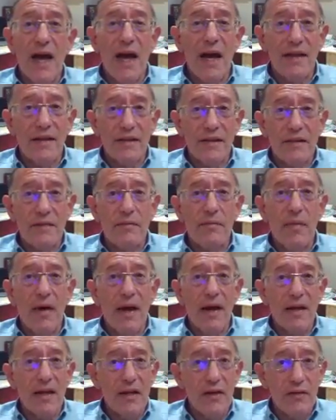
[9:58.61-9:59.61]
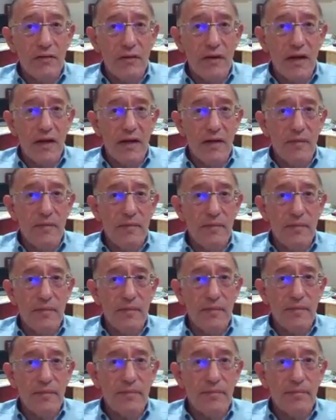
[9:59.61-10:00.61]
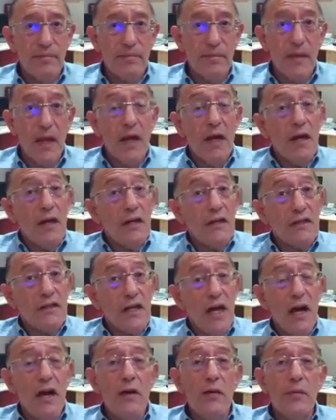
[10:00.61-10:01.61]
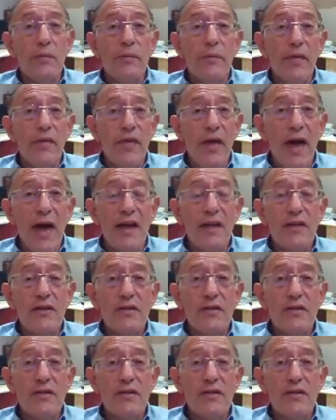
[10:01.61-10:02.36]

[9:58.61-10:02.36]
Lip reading: and my career. So, there you